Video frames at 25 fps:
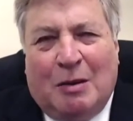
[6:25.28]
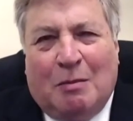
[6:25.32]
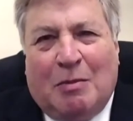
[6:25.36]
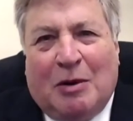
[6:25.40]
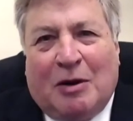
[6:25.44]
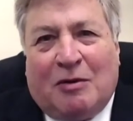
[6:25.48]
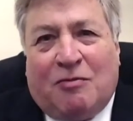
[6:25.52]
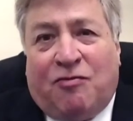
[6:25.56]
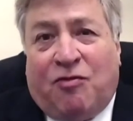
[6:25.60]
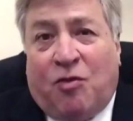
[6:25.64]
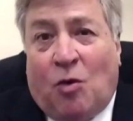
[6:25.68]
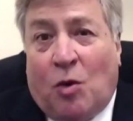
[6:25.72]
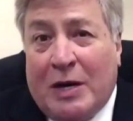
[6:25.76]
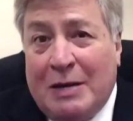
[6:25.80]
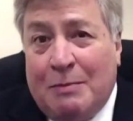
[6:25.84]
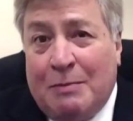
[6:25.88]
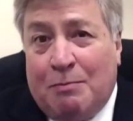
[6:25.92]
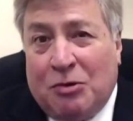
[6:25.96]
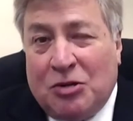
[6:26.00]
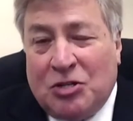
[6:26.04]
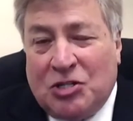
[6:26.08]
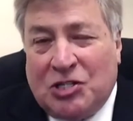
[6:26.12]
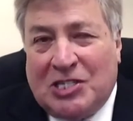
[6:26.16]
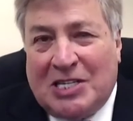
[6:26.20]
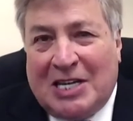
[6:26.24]
But
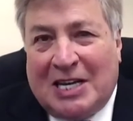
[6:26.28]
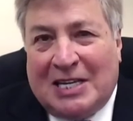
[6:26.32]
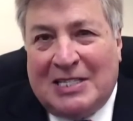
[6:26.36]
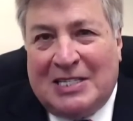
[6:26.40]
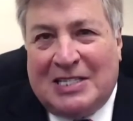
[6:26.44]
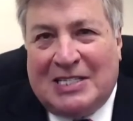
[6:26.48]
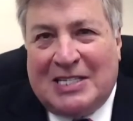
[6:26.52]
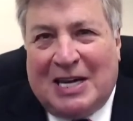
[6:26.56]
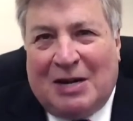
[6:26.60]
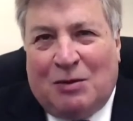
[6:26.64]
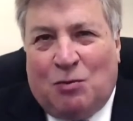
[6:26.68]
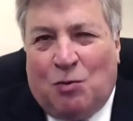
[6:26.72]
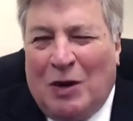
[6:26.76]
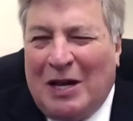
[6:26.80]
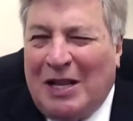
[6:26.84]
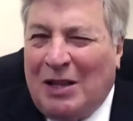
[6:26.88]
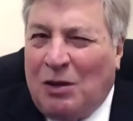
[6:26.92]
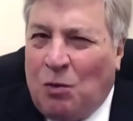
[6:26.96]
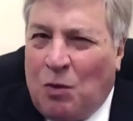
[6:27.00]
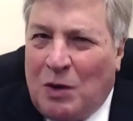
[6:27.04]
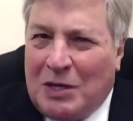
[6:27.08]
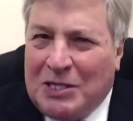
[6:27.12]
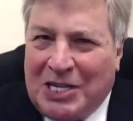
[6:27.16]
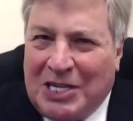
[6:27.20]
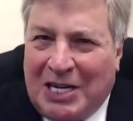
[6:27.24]
40% said,
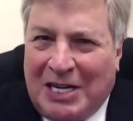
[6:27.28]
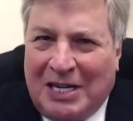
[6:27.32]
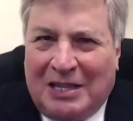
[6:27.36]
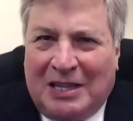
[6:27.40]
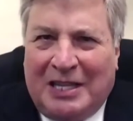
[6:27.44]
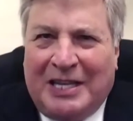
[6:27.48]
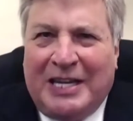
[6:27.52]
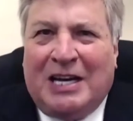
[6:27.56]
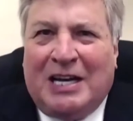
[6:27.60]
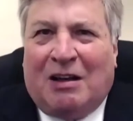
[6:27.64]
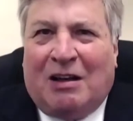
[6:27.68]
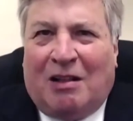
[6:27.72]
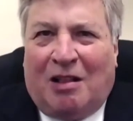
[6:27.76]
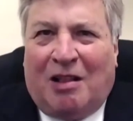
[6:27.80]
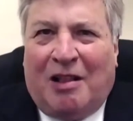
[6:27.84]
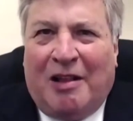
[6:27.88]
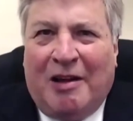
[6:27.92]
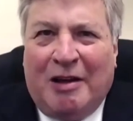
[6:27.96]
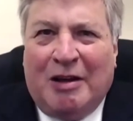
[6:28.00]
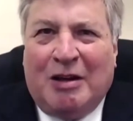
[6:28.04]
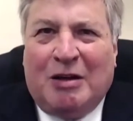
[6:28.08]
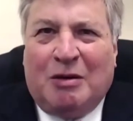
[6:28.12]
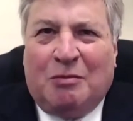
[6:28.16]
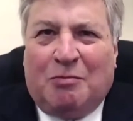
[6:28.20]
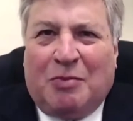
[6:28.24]
well, it wasn't illegal,
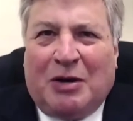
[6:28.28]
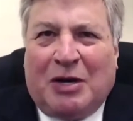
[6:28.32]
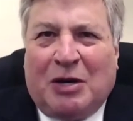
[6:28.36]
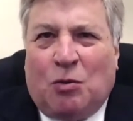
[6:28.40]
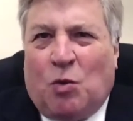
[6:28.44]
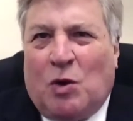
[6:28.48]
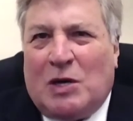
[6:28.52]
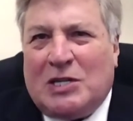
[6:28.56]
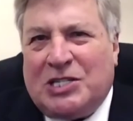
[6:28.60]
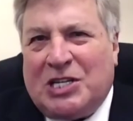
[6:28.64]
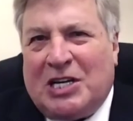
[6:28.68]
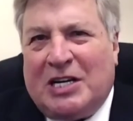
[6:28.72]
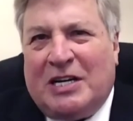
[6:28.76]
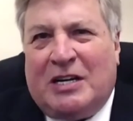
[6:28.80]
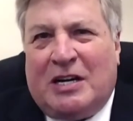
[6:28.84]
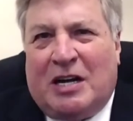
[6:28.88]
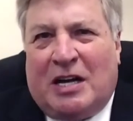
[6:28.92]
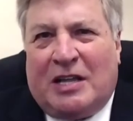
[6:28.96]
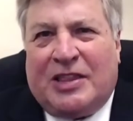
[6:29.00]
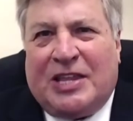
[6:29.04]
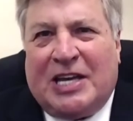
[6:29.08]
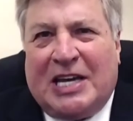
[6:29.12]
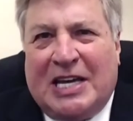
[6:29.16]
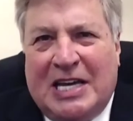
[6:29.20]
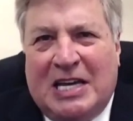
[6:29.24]
but it wasn't
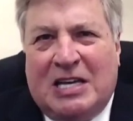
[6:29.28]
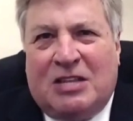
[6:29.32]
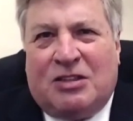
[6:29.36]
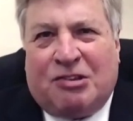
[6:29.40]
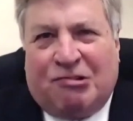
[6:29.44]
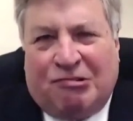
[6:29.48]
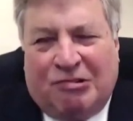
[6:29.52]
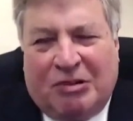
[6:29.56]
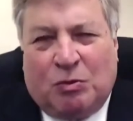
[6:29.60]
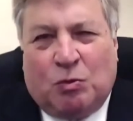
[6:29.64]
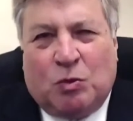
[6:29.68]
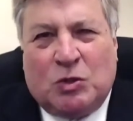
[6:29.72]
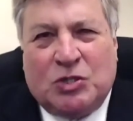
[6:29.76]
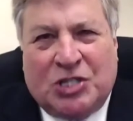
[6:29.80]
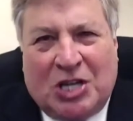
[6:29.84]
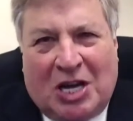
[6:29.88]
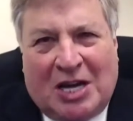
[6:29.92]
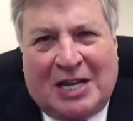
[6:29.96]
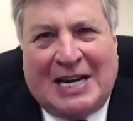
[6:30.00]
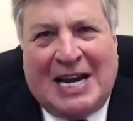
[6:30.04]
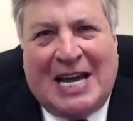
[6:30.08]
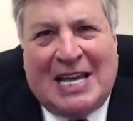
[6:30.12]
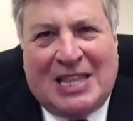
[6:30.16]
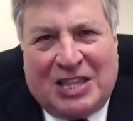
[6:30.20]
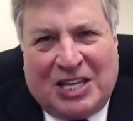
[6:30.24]
nothing either. It was
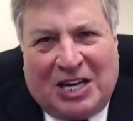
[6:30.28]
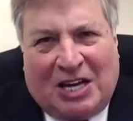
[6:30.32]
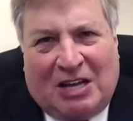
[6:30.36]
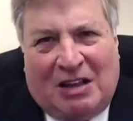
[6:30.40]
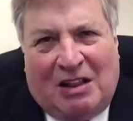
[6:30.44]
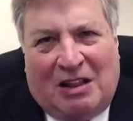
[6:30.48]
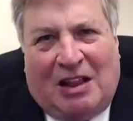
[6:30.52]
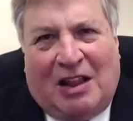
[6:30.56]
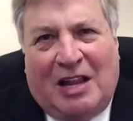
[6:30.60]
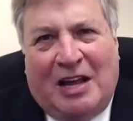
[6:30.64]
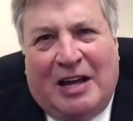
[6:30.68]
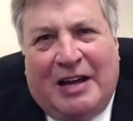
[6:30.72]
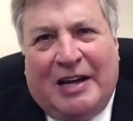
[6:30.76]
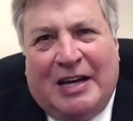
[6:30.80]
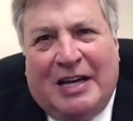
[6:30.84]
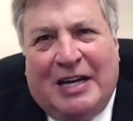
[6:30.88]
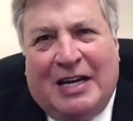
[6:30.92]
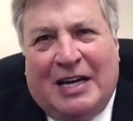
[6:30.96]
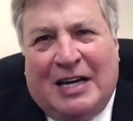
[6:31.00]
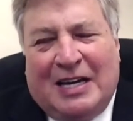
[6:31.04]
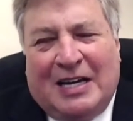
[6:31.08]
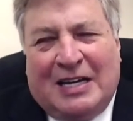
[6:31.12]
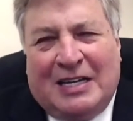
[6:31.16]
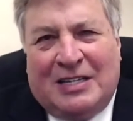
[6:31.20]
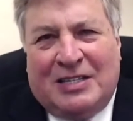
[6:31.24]
unethical.
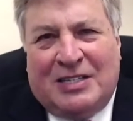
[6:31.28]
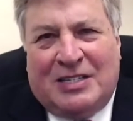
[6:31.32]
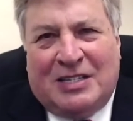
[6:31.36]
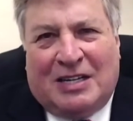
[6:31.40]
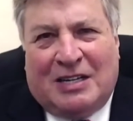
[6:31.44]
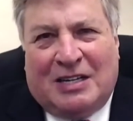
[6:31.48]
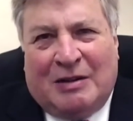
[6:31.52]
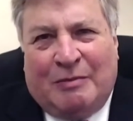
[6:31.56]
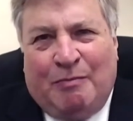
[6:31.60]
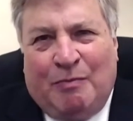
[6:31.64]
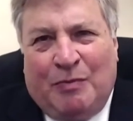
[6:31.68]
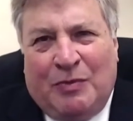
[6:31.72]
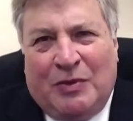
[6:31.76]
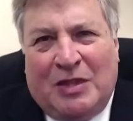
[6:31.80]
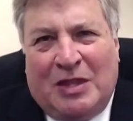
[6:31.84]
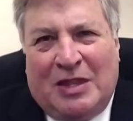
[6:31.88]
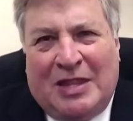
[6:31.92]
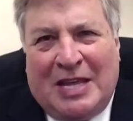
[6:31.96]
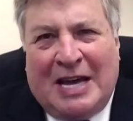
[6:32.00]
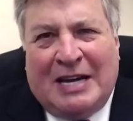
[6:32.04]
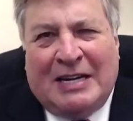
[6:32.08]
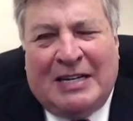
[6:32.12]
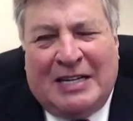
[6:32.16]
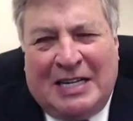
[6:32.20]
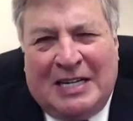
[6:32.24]
And
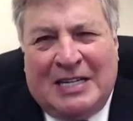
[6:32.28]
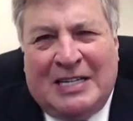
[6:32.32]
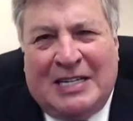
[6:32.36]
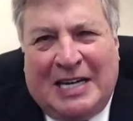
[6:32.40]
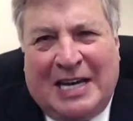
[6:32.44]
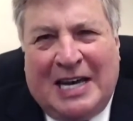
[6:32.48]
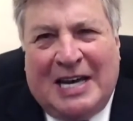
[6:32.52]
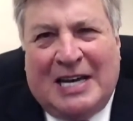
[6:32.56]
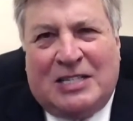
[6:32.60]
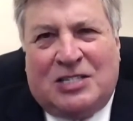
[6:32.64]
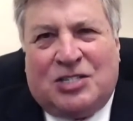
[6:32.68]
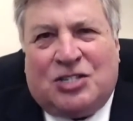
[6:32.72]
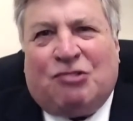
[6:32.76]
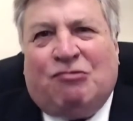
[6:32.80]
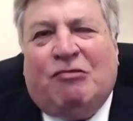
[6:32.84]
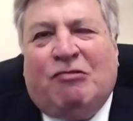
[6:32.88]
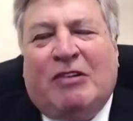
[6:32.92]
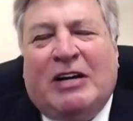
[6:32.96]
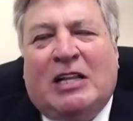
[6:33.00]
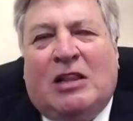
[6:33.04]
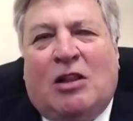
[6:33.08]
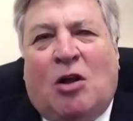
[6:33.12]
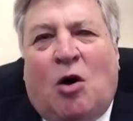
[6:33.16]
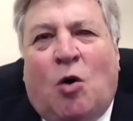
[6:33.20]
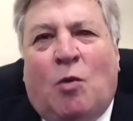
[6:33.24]
that indicates a
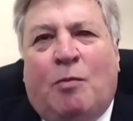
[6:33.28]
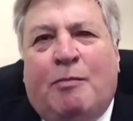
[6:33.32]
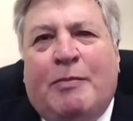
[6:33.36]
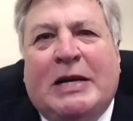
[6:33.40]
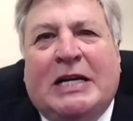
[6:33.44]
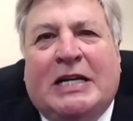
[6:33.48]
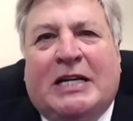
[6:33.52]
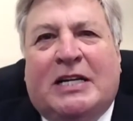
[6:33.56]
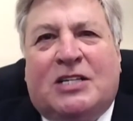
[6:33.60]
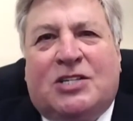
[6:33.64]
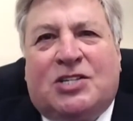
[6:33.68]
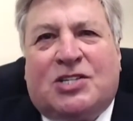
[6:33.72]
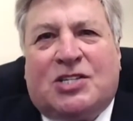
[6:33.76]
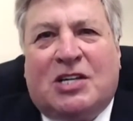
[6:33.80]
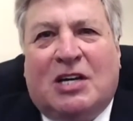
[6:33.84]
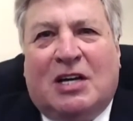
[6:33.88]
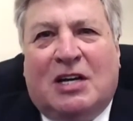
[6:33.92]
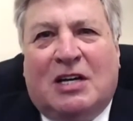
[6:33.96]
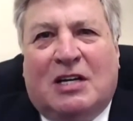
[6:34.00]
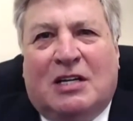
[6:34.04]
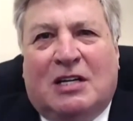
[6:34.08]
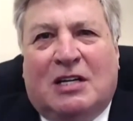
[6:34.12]
real openness